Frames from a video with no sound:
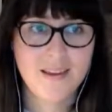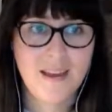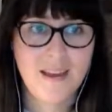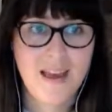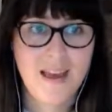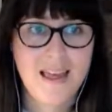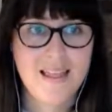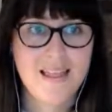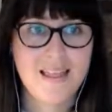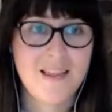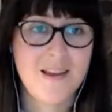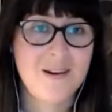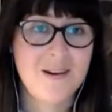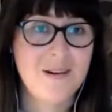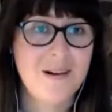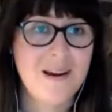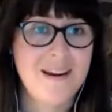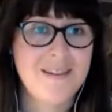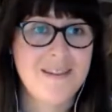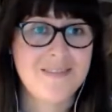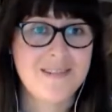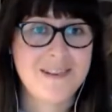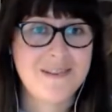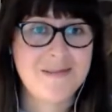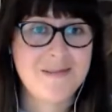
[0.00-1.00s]
Hello,
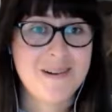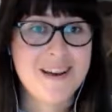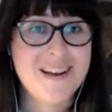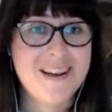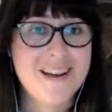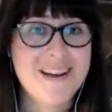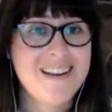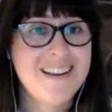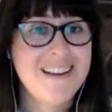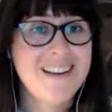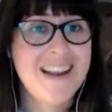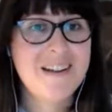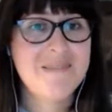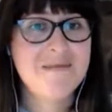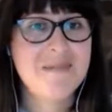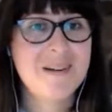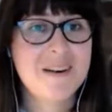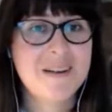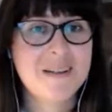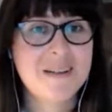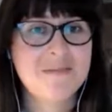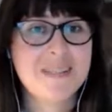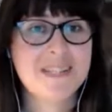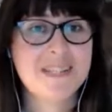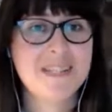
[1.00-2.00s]
everyone, and
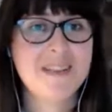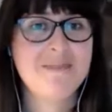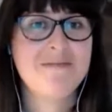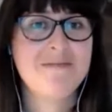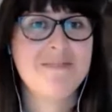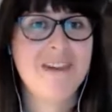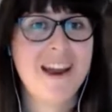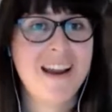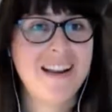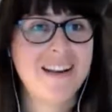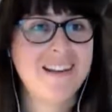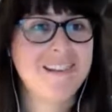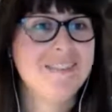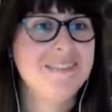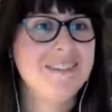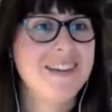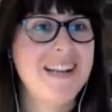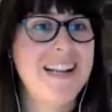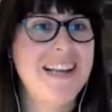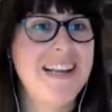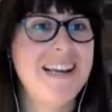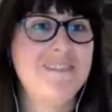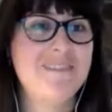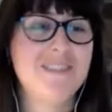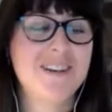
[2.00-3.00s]
welcome to the final
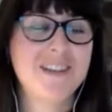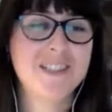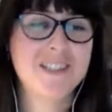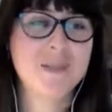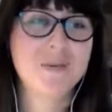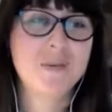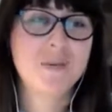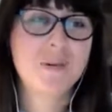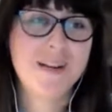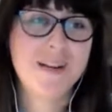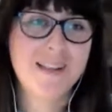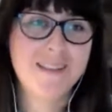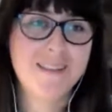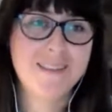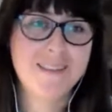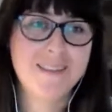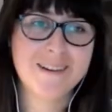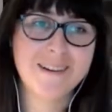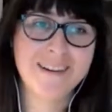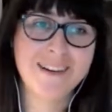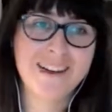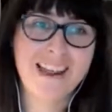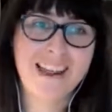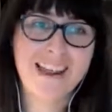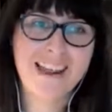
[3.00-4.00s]
reading of our
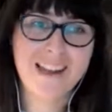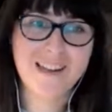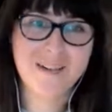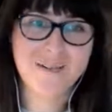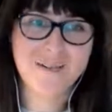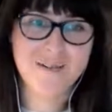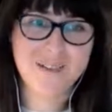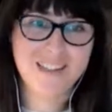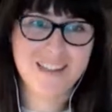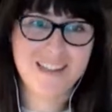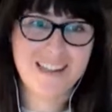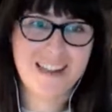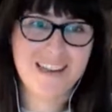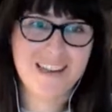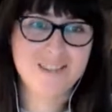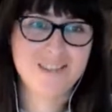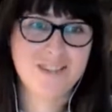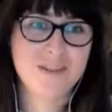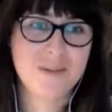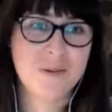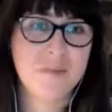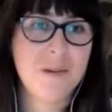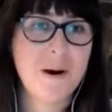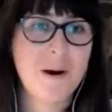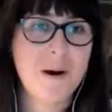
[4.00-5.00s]
23rd Annual
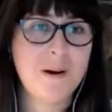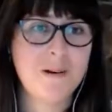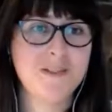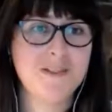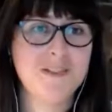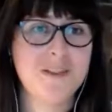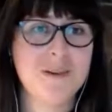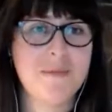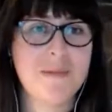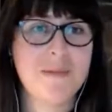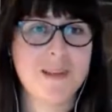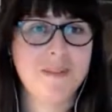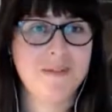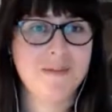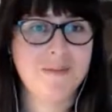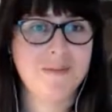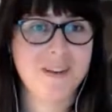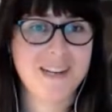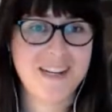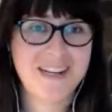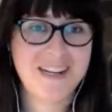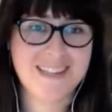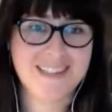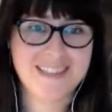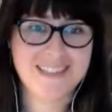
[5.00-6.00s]
National Poetry Month
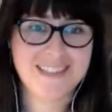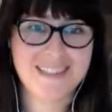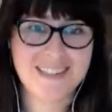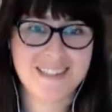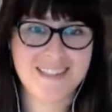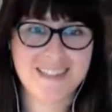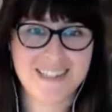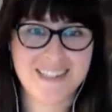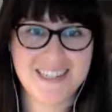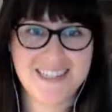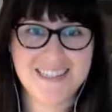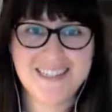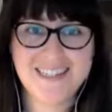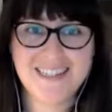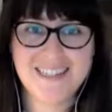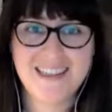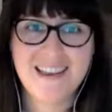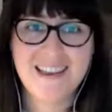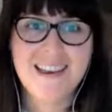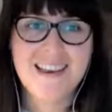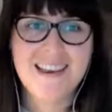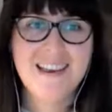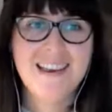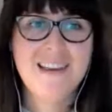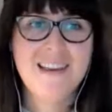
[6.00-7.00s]
reading series.
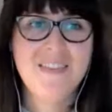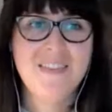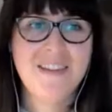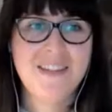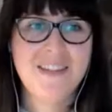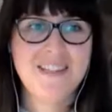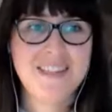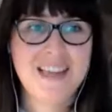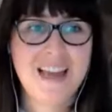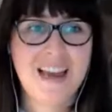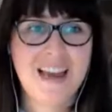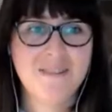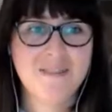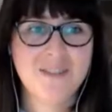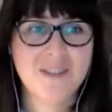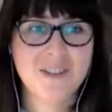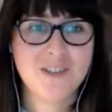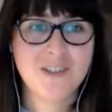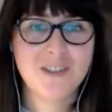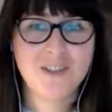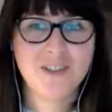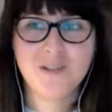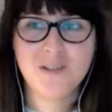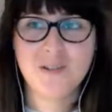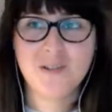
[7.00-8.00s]
This
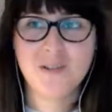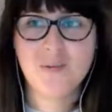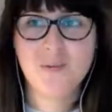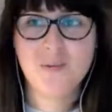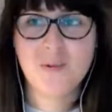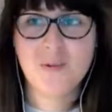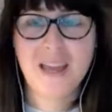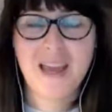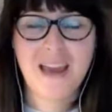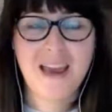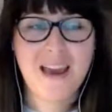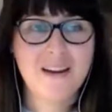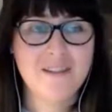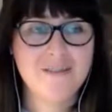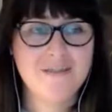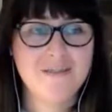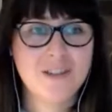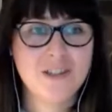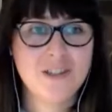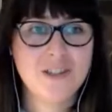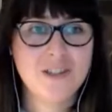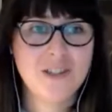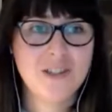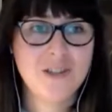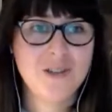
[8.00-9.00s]
afternoon, we have
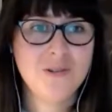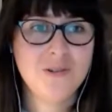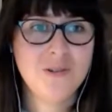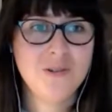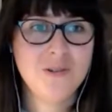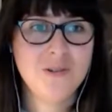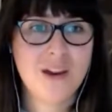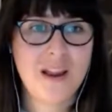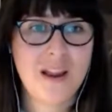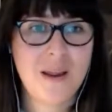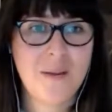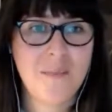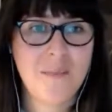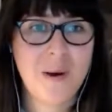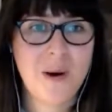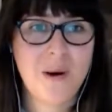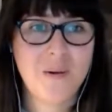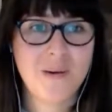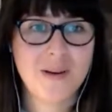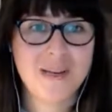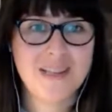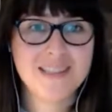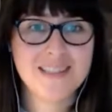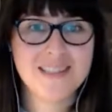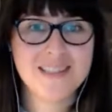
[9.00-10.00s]
two great
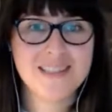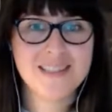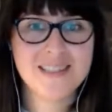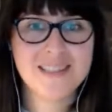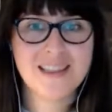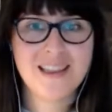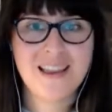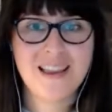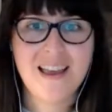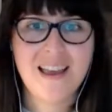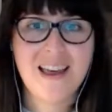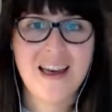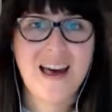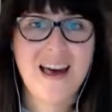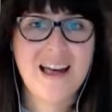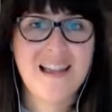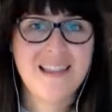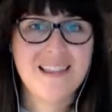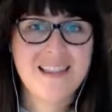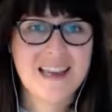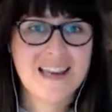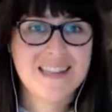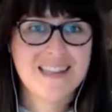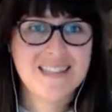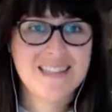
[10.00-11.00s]
poets,
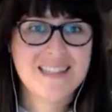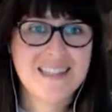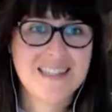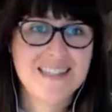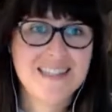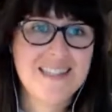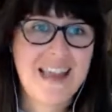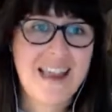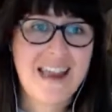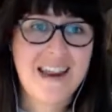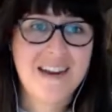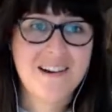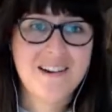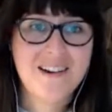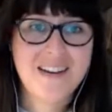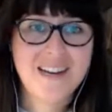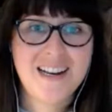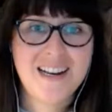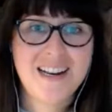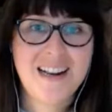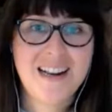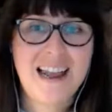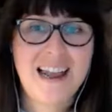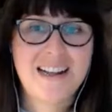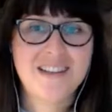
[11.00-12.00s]
Alexus
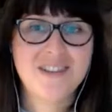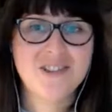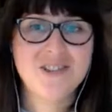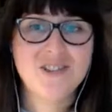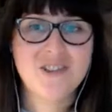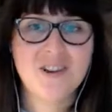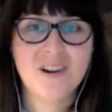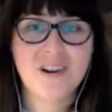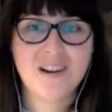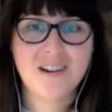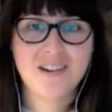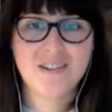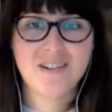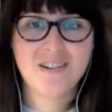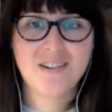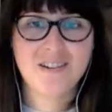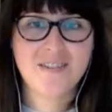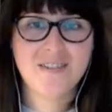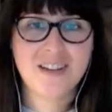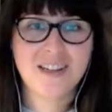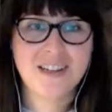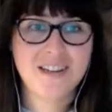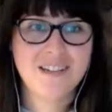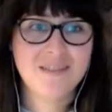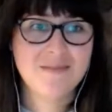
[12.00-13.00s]
Erin and Shaun
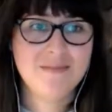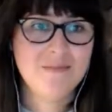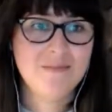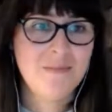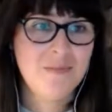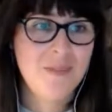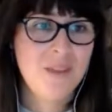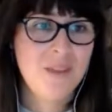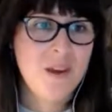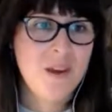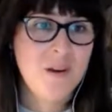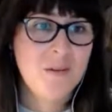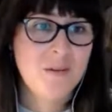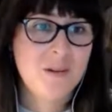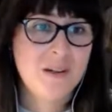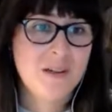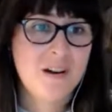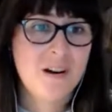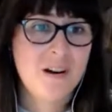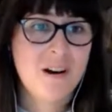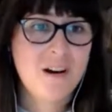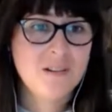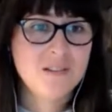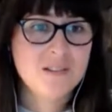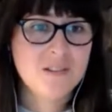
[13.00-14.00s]
Griffin. We are
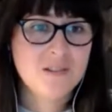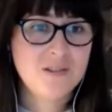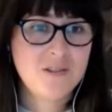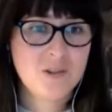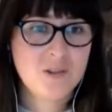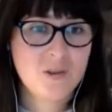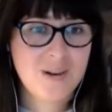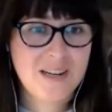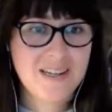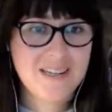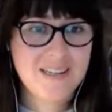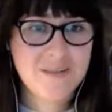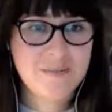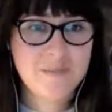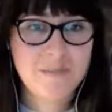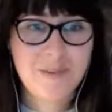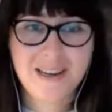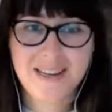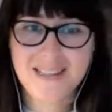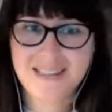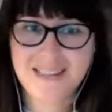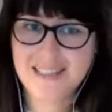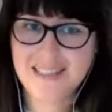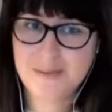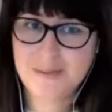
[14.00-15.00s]
also joined by
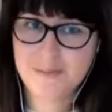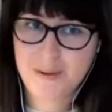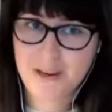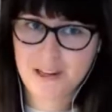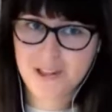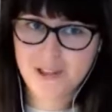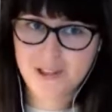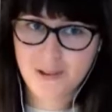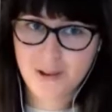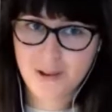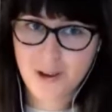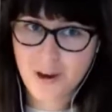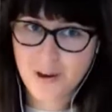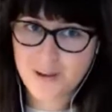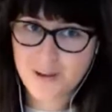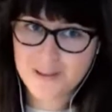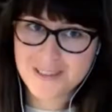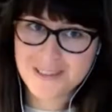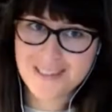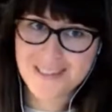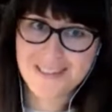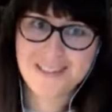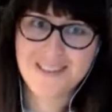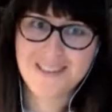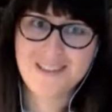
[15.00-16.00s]
a special
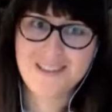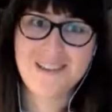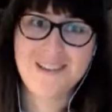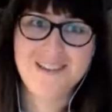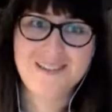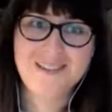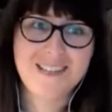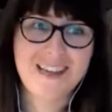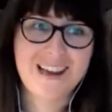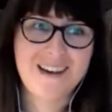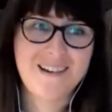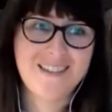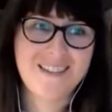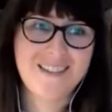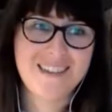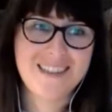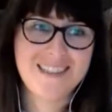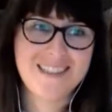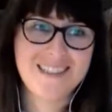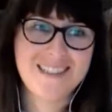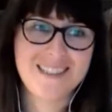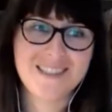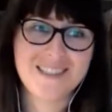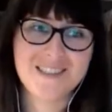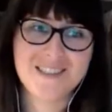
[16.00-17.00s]
host to close out
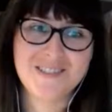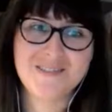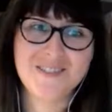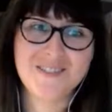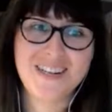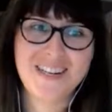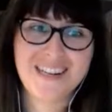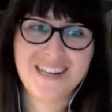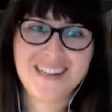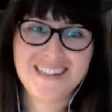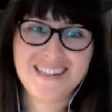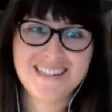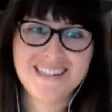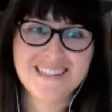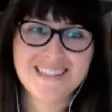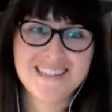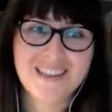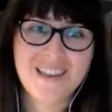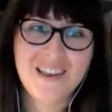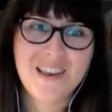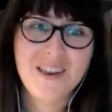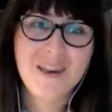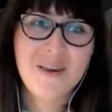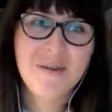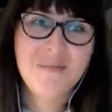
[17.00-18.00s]
this year's readings.
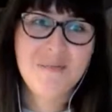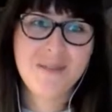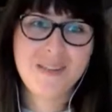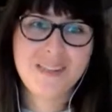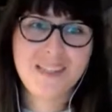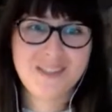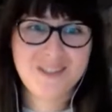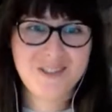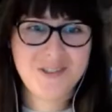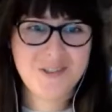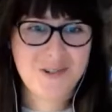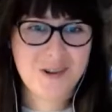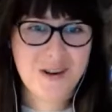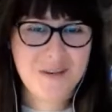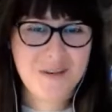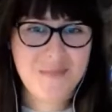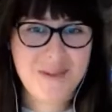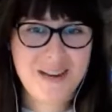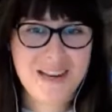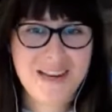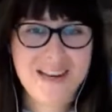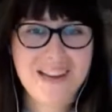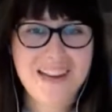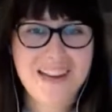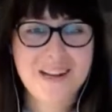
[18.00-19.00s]
Please join
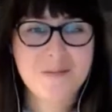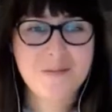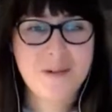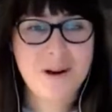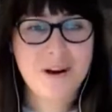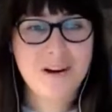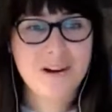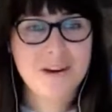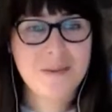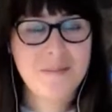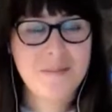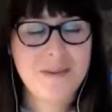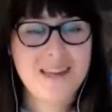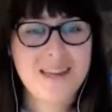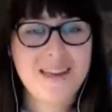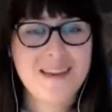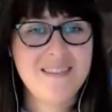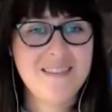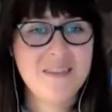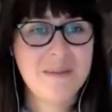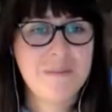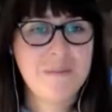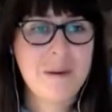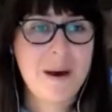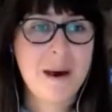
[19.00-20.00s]
me in welcoming
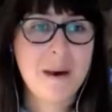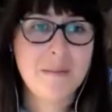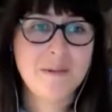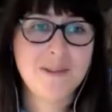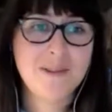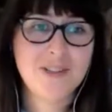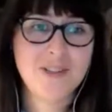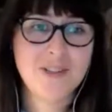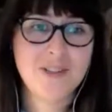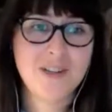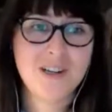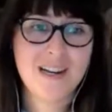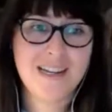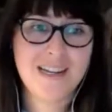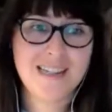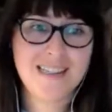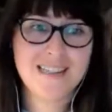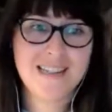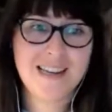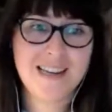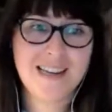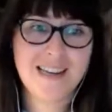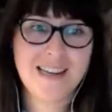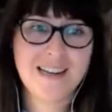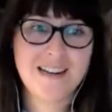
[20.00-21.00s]
the publisher and
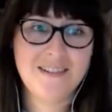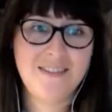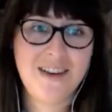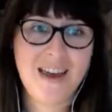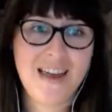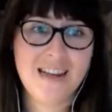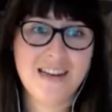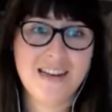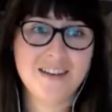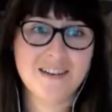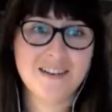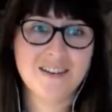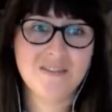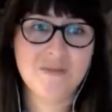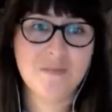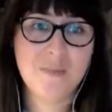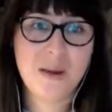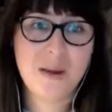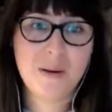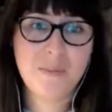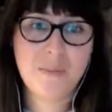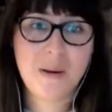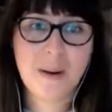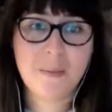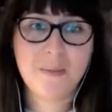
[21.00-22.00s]
executive editor of
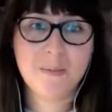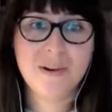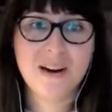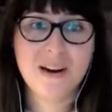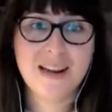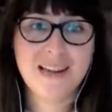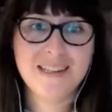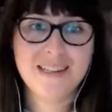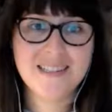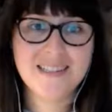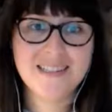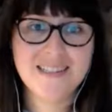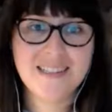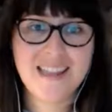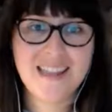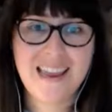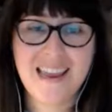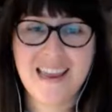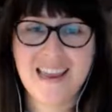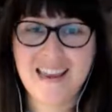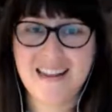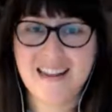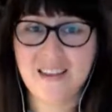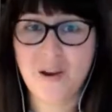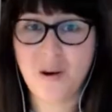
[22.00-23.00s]
Baobab Press
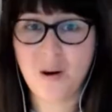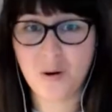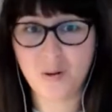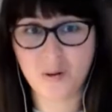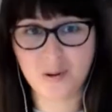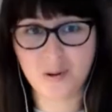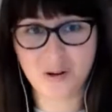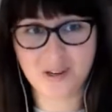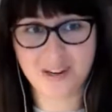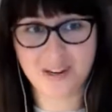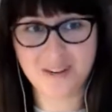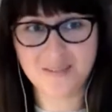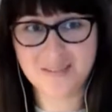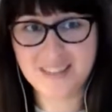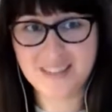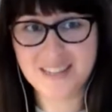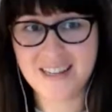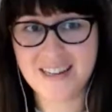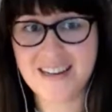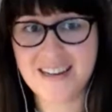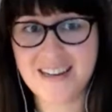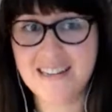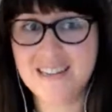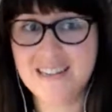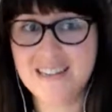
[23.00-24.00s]
and the owner of
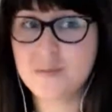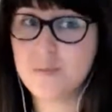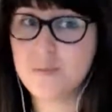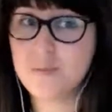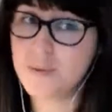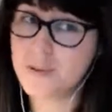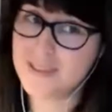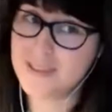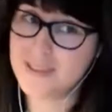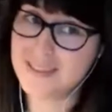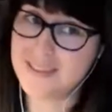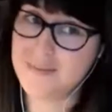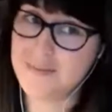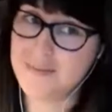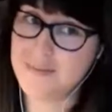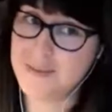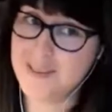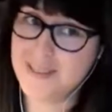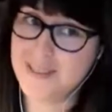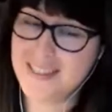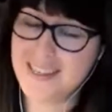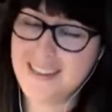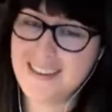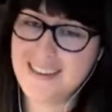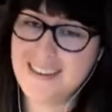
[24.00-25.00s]
Sundance Books and
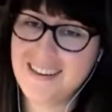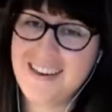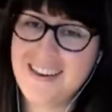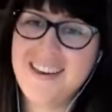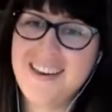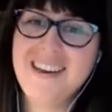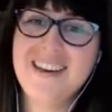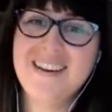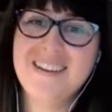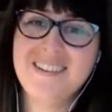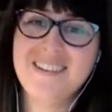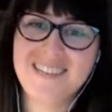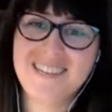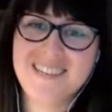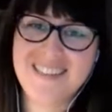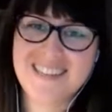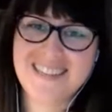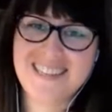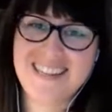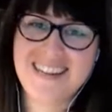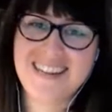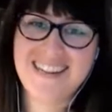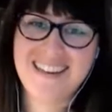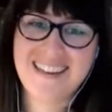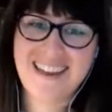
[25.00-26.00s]
Music,
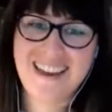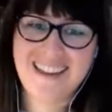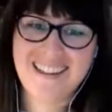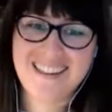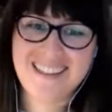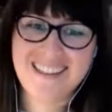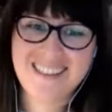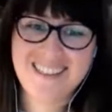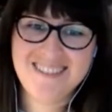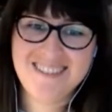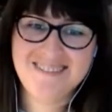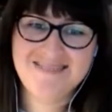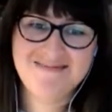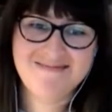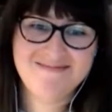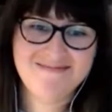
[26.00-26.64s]
Christine Kelly.